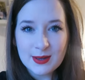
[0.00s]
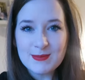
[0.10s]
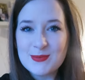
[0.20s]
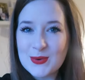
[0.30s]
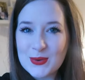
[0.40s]

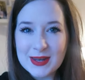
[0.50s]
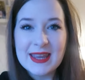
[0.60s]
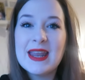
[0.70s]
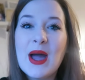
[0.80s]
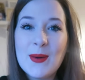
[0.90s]
Good
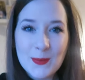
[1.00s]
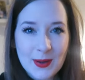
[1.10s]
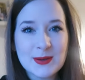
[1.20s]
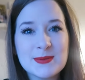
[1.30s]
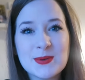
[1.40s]
morning,
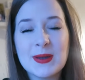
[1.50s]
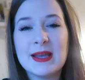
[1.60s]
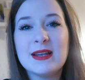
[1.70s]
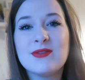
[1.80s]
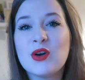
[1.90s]
welcome to
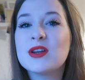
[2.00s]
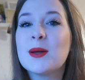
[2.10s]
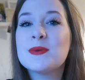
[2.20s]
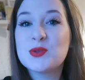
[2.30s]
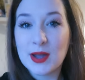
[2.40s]
weekly vlog
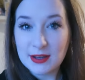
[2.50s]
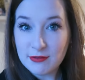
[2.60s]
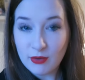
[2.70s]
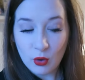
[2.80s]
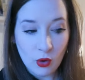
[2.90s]
number
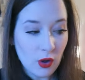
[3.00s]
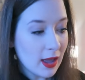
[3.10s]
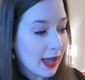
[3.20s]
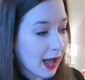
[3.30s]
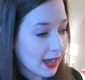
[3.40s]
24
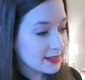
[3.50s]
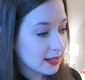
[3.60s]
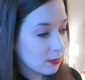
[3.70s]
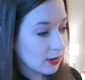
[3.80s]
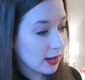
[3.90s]
and is
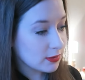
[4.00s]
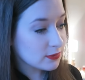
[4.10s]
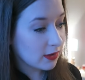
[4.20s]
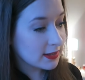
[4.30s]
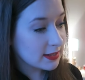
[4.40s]
anyone
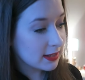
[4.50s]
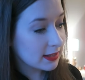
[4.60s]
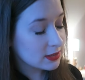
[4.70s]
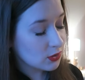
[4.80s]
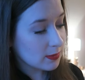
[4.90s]
else finding
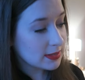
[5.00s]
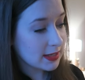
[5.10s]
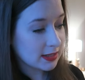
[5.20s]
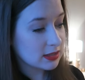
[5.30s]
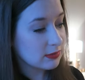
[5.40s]
it extremely
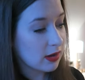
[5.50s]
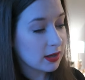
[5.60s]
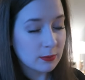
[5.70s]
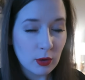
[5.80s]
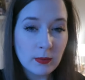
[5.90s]

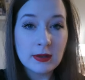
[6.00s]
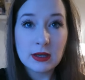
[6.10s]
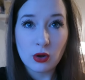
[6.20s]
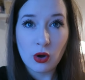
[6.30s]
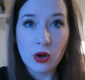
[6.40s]
satisfying?
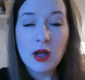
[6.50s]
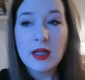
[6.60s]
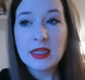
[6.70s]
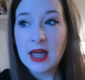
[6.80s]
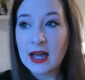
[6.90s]
Probably not,
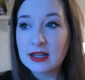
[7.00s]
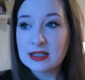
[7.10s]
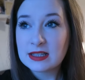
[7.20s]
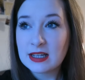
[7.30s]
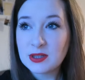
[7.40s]
that
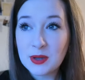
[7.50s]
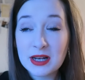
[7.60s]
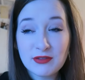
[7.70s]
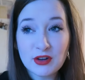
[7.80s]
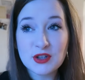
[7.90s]
it's
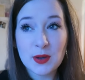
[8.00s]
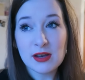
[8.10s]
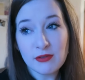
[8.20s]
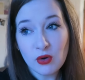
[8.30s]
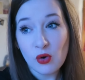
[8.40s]
weekly vlog
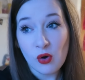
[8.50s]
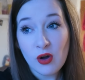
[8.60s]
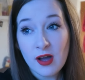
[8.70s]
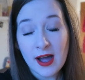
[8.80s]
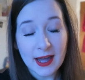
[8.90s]
24
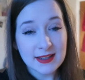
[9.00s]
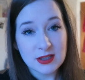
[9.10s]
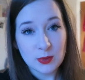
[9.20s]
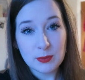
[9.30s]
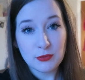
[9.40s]
and
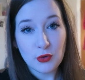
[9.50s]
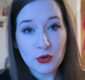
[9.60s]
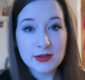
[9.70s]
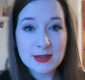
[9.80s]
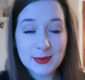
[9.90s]
it's the week before
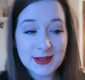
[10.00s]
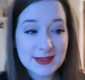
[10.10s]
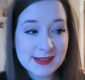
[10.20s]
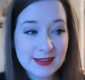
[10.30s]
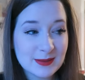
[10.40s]
Christmas.